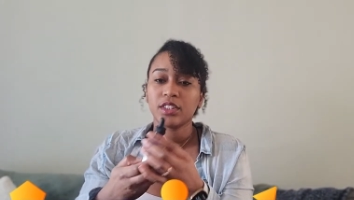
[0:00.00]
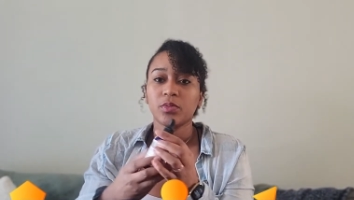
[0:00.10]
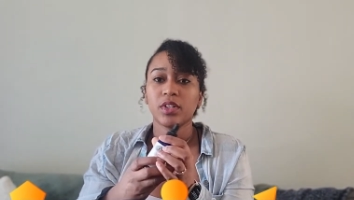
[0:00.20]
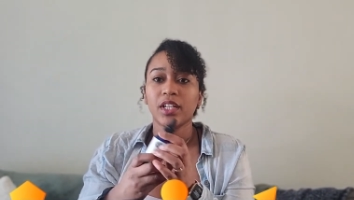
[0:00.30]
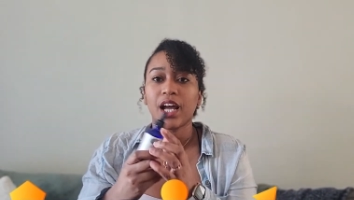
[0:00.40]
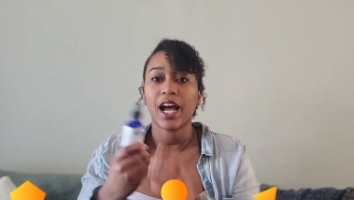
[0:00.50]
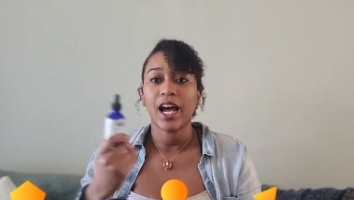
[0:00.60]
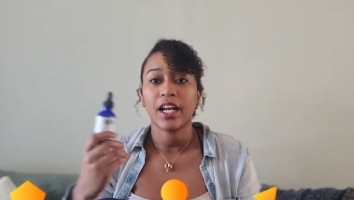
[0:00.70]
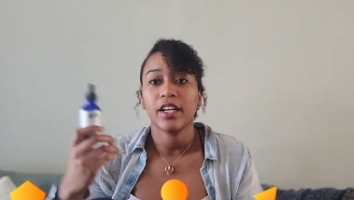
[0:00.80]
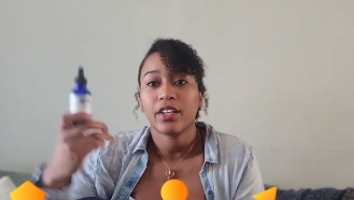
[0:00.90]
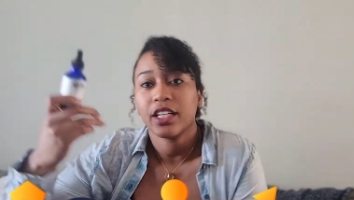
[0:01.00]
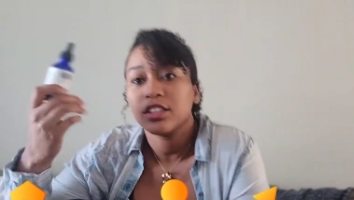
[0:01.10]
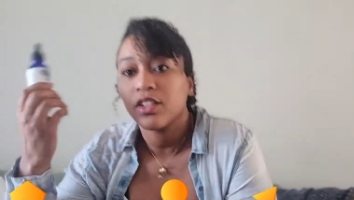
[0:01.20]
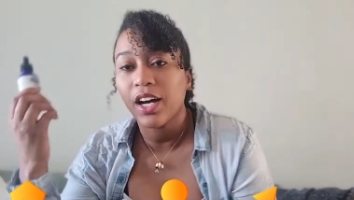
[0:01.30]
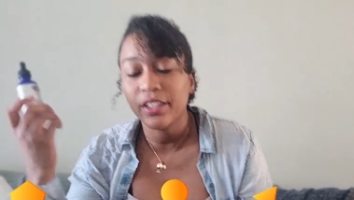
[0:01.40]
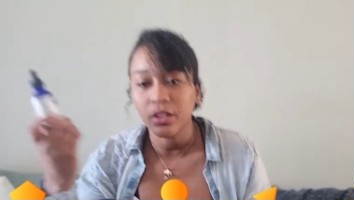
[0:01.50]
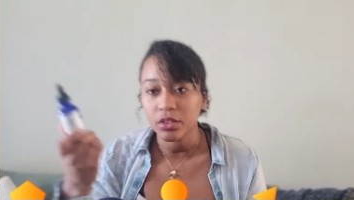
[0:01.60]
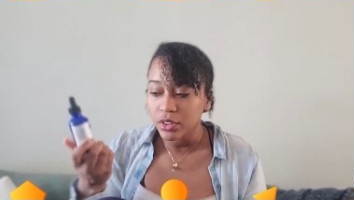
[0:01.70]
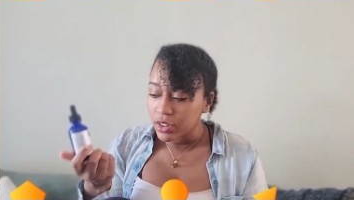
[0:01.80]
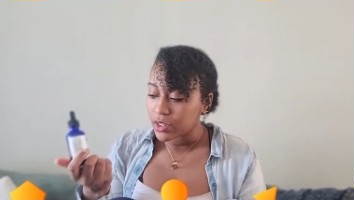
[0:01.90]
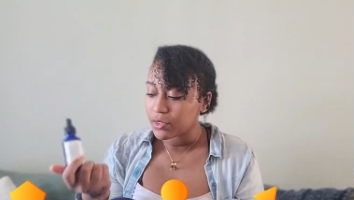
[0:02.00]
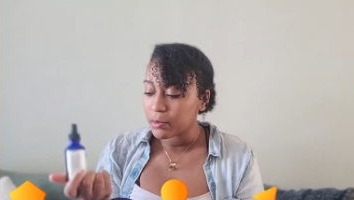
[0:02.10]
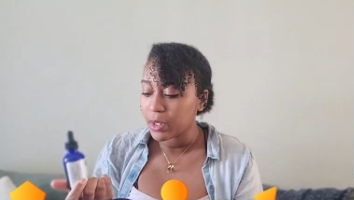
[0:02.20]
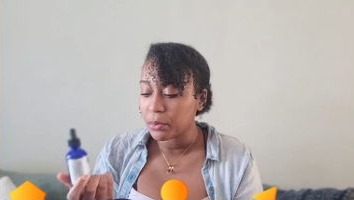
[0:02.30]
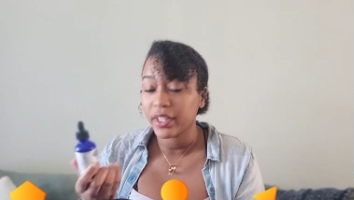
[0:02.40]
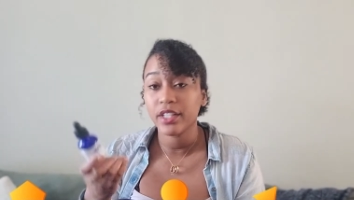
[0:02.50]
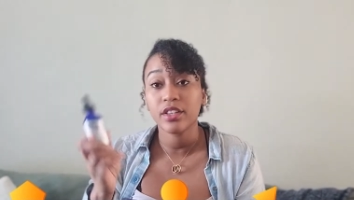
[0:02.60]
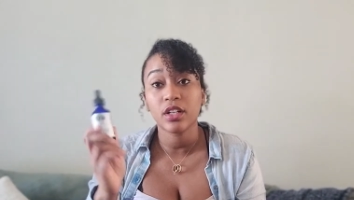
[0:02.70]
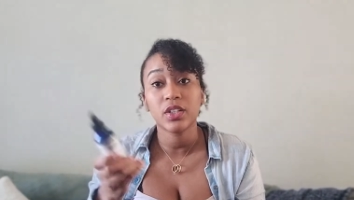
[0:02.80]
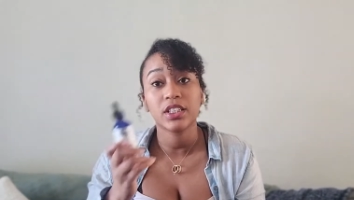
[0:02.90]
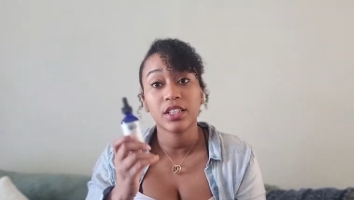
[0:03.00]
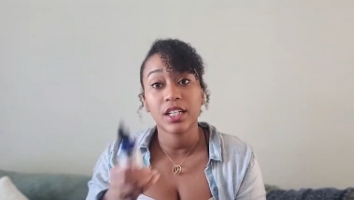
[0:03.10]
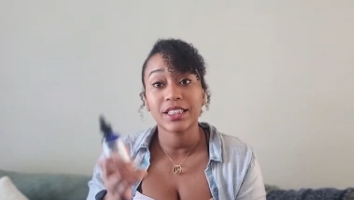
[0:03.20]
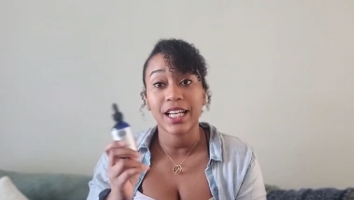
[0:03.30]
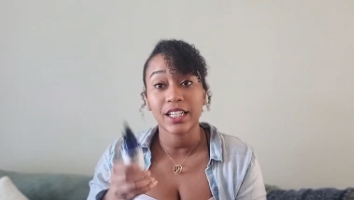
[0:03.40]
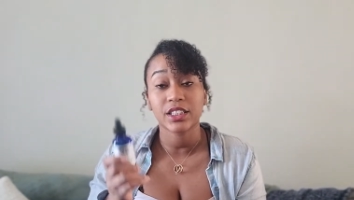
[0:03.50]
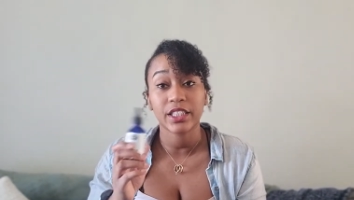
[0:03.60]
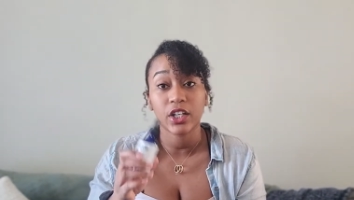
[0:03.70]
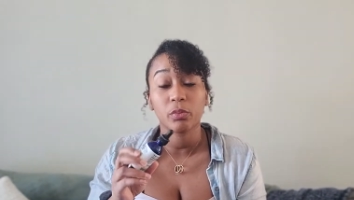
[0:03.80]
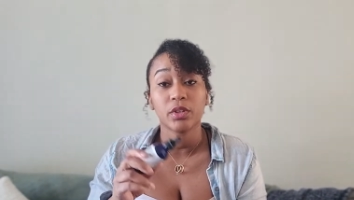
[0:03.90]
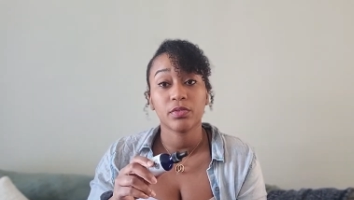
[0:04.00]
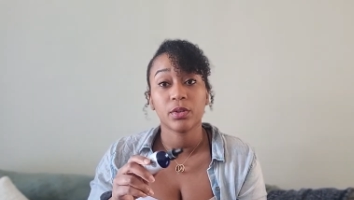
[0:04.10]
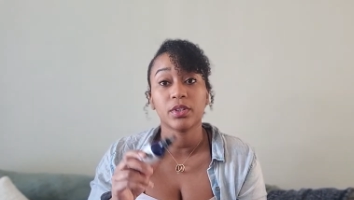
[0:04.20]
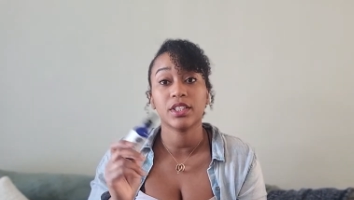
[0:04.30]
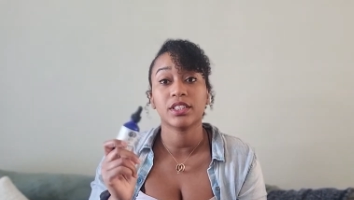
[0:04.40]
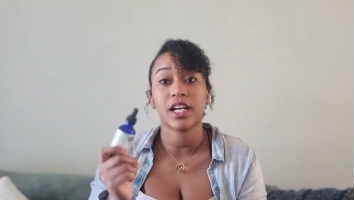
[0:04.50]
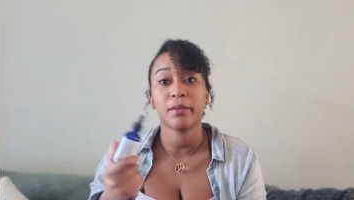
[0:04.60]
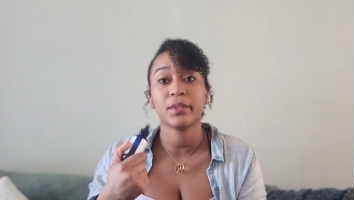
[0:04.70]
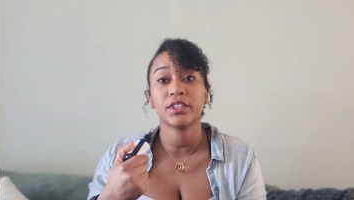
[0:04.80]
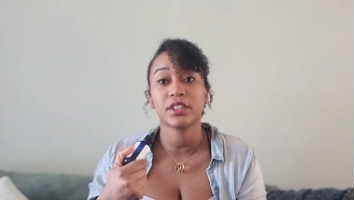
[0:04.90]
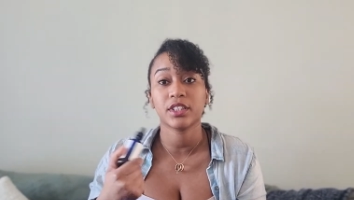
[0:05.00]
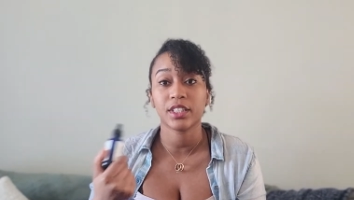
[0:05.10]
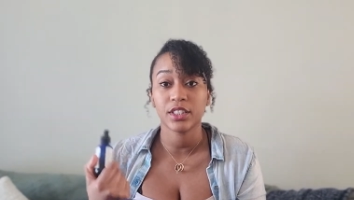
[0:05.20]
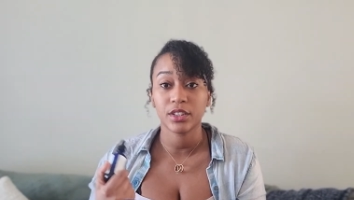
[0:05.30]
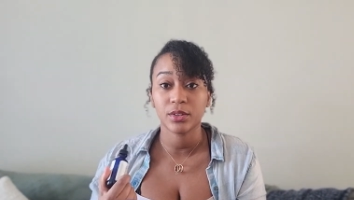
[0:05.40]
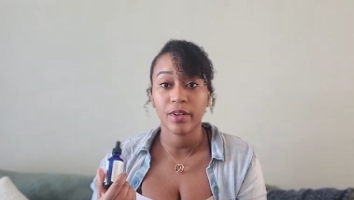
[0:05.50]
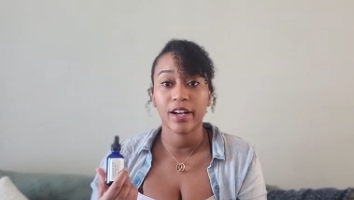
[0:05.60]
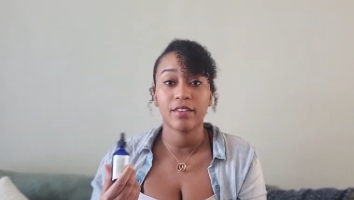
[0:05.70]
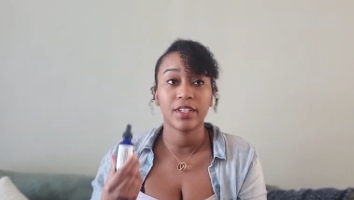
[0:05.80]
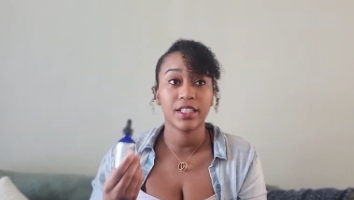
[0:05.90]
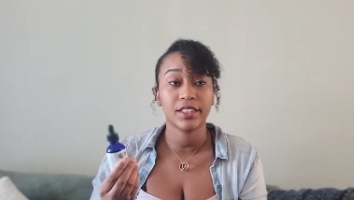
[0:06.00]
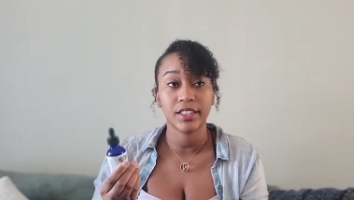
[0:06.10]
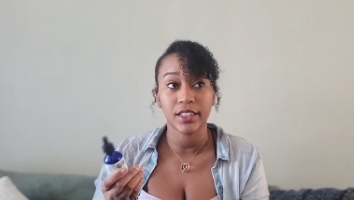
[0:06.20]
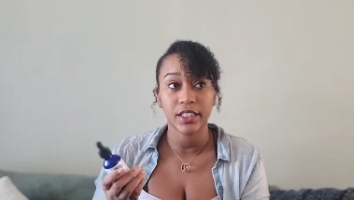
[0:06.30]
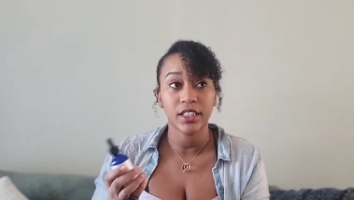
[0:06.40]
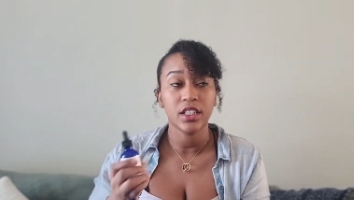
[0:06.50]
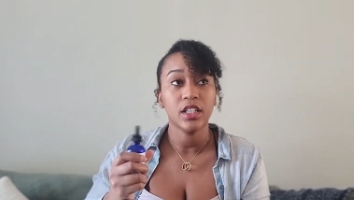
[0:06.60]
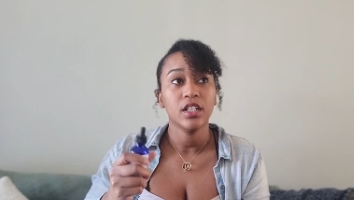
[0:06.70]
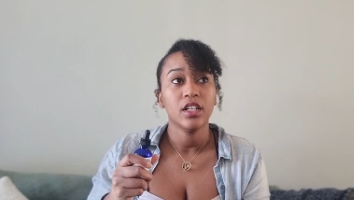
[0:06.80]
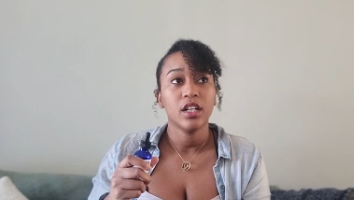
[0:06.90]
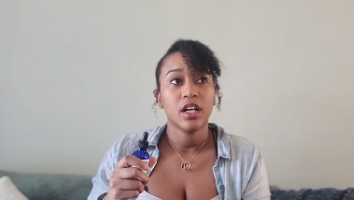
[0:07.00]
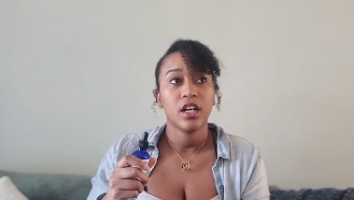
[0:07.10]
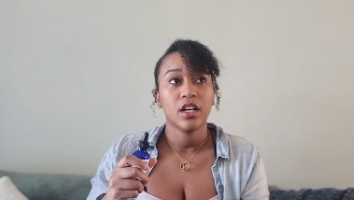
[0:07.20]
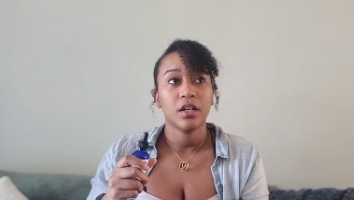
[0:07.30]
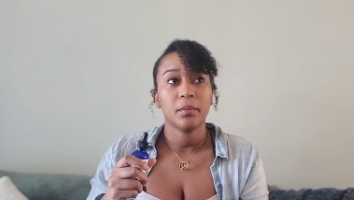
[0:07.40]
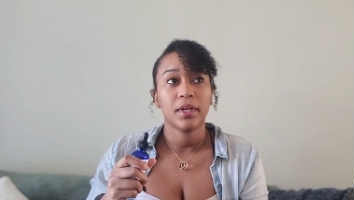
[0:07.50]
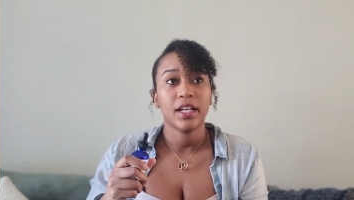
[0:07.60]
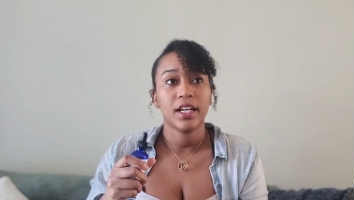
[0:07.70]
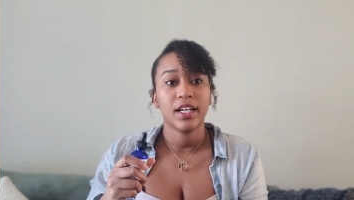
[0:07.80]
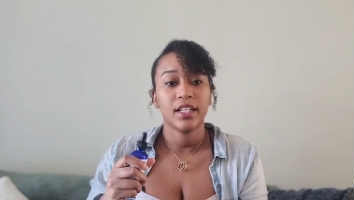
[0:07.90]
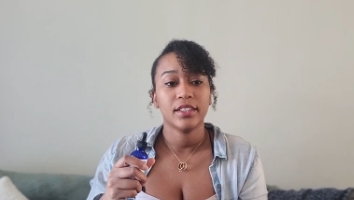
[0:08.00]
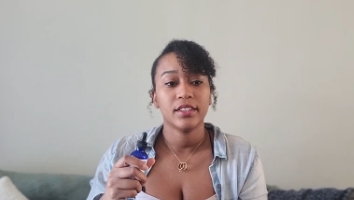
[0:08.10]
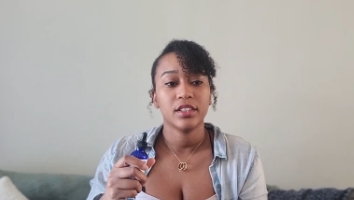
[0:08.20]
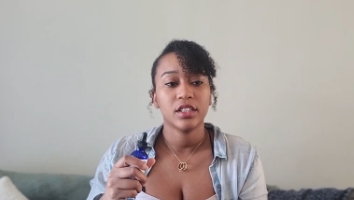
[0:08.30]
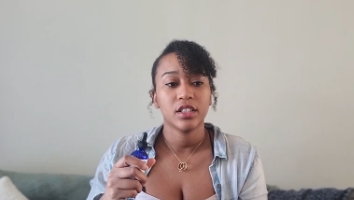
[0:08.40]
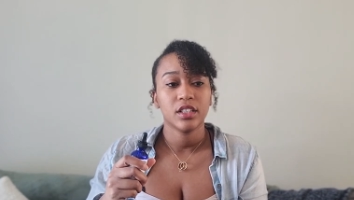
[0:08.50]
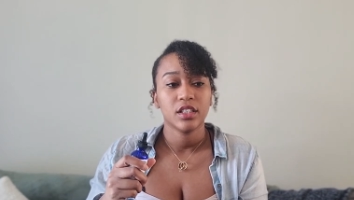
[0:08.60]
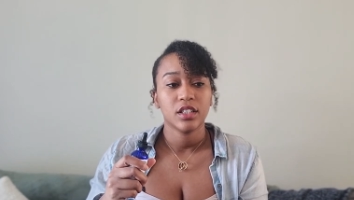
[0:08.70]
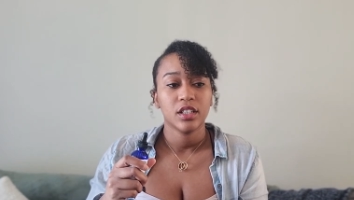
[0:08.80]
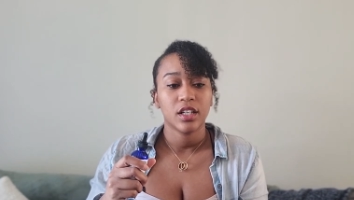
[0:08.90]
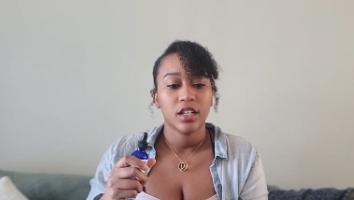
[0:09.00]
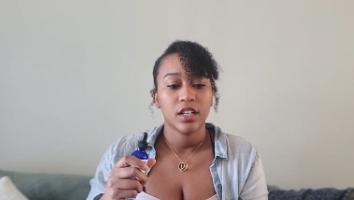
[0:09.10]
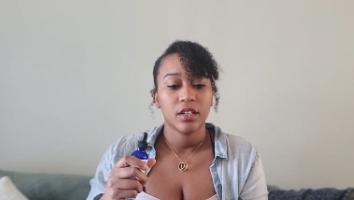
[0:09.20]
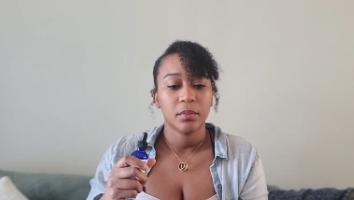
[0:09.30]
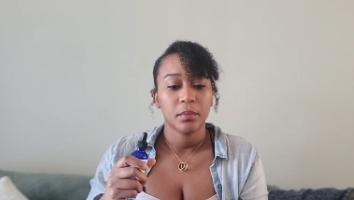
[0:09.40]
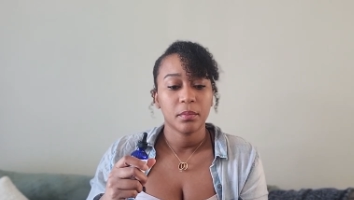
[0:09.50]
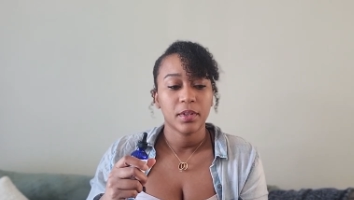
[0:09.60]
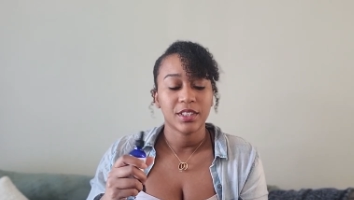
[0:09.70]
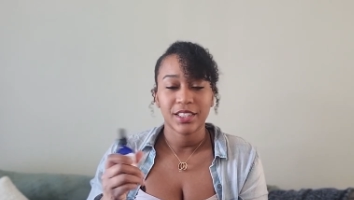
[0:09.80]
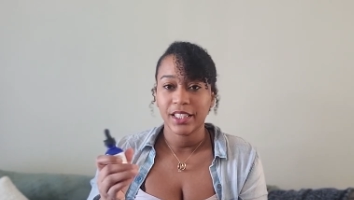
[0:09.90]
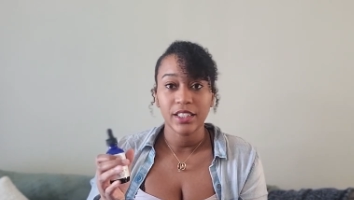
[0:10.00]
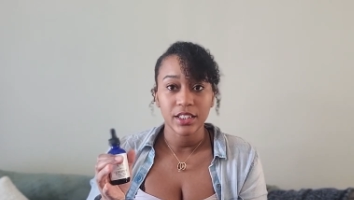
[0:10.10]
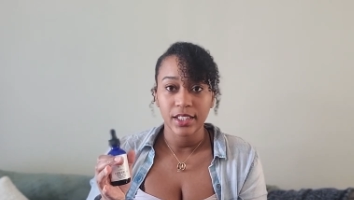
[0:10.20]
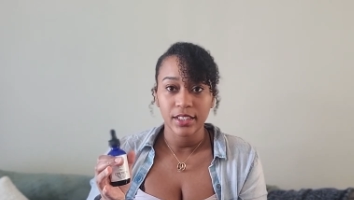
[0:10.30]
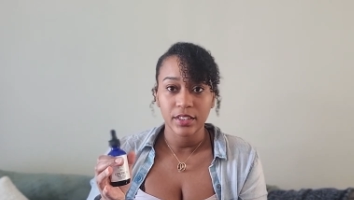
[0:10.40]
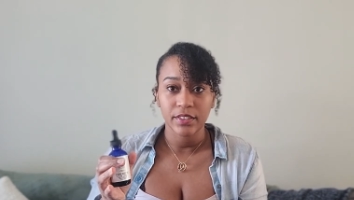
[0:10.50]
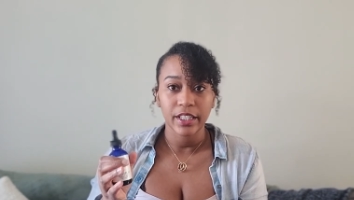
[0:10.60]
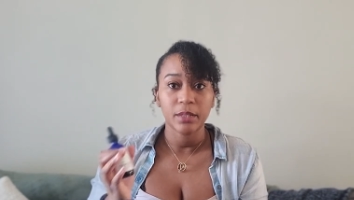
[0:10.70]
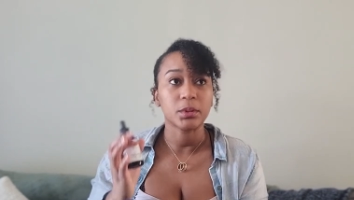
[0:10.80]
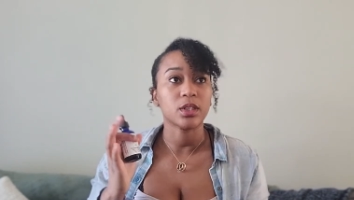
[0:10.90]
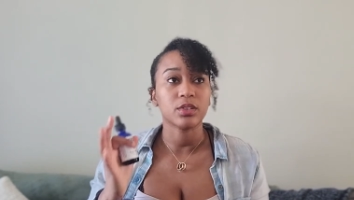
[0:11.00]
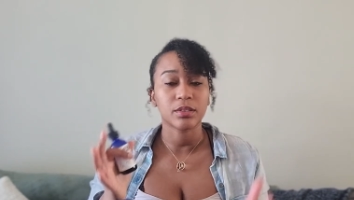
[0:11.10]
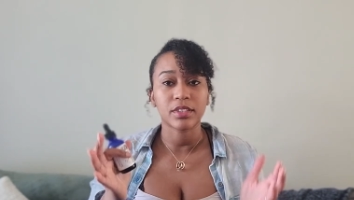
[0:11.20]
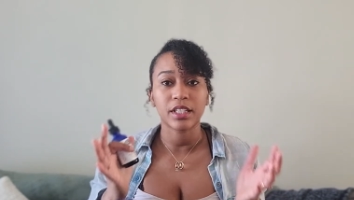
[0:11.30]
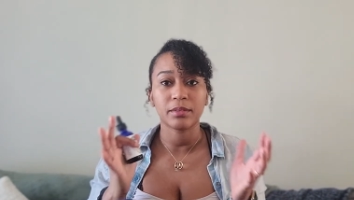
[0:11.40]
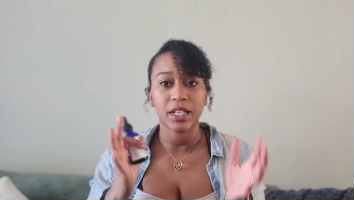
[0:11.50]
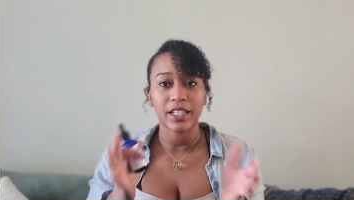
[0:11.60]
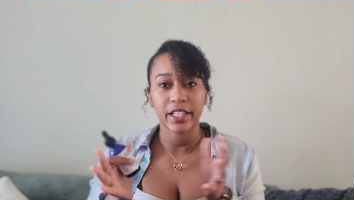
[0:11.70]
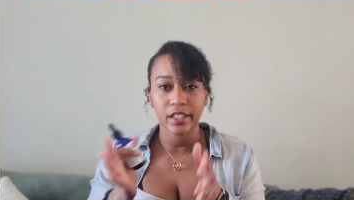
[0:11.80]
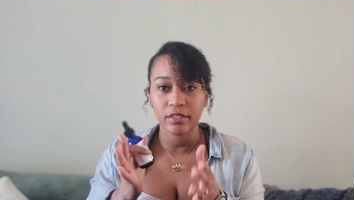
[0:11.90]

one, okay, so I don't use it for my brain, though it does actually help me focus. I personally do have ADD, and it's the inattentive type, so sometimes I can't